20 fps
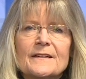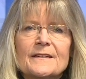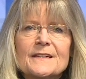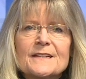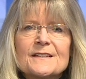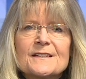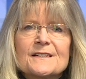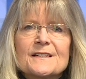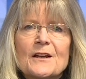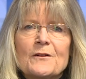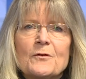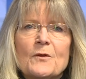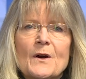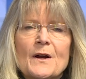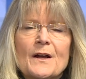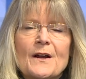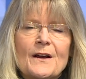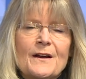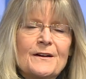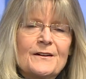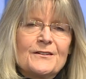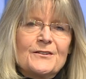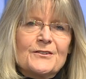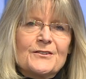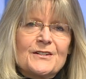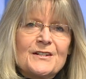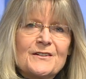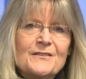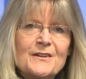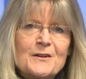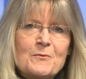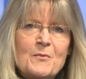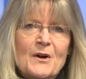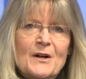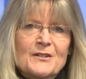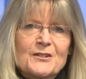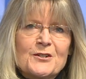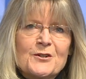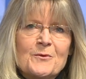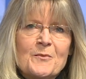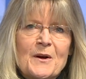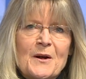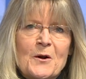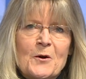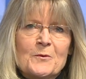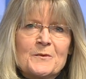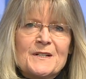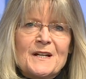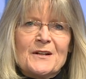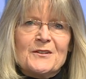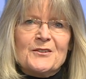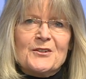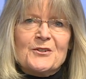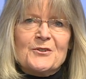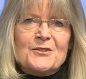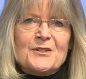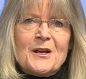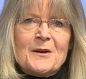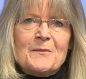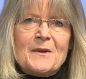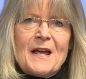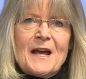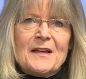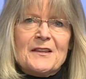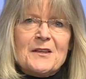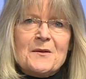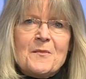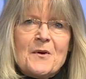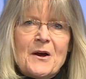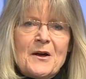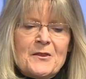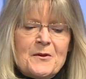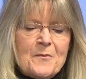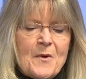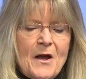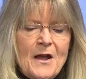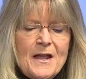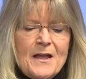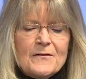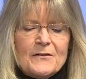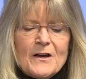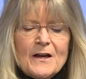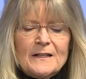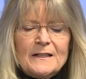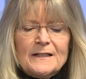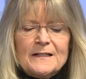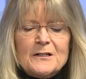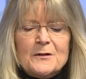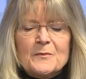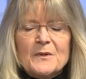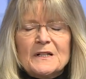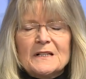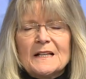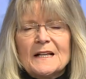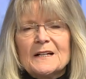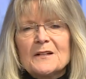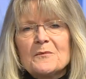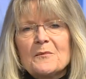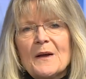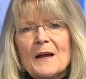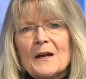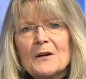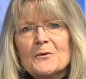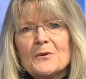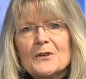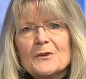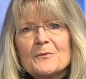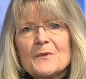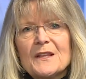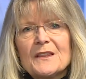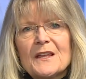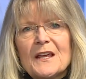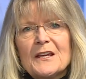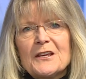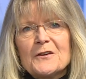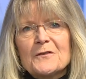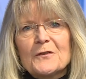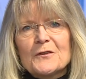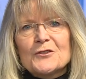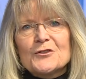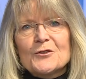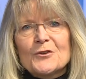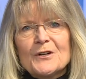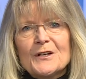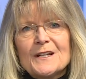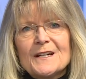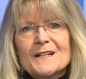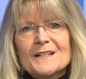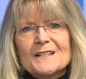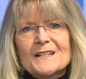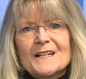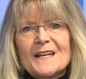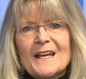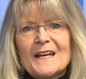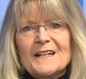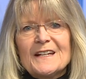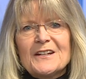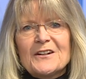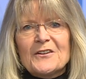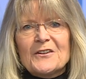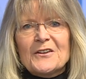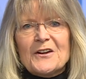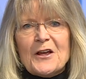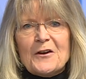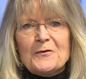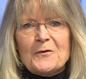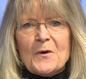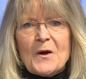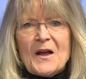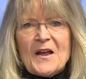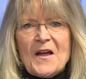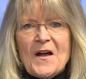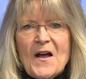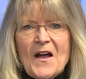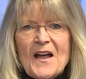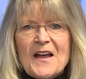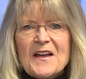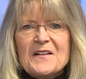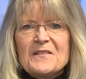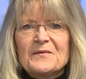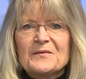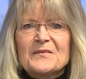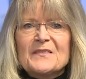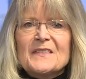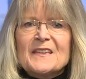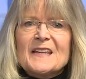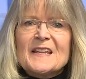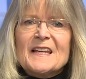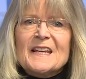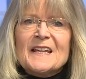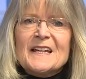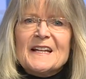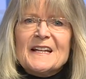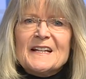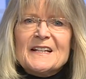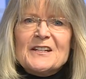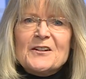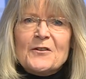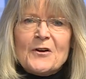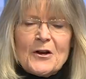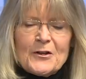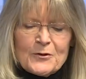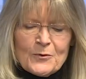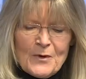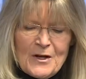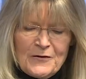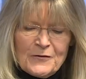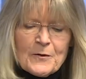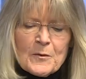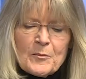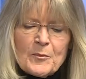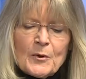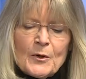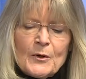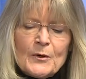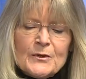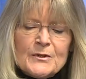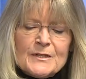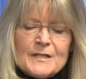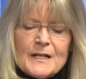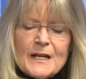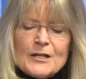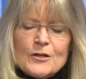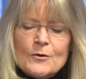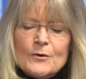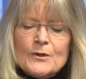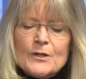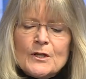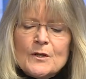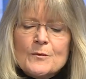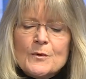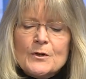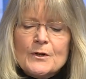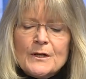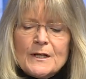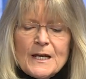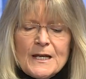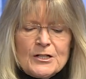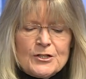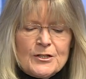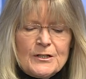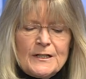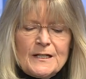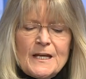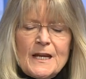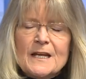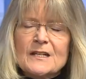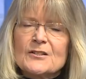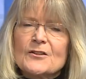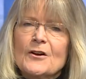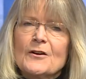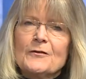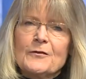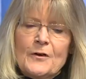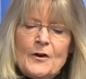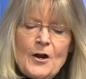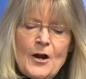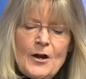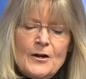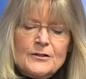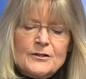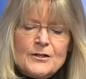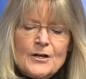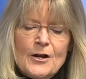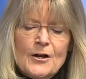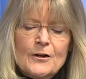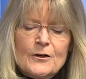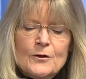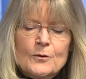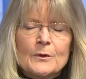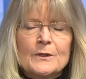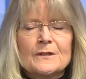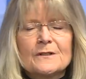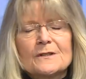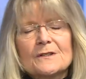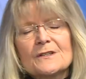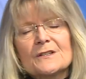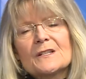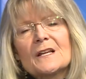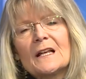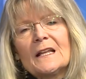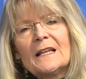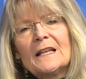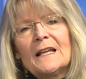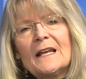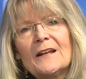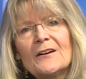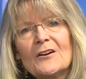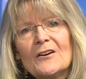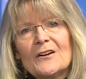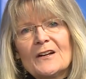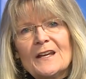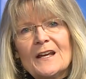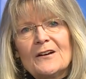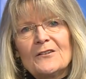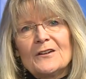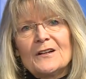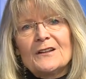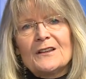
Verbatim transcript: This is FYI on your TV brought to you by Hometown News. I'm Kathy Botham. I have got Linda McLellan back with me. Thank you for joining us again here on FYI. You're all the way from Perth today. You are the communication liaison for Heart to Heart Quilts, Lanark County.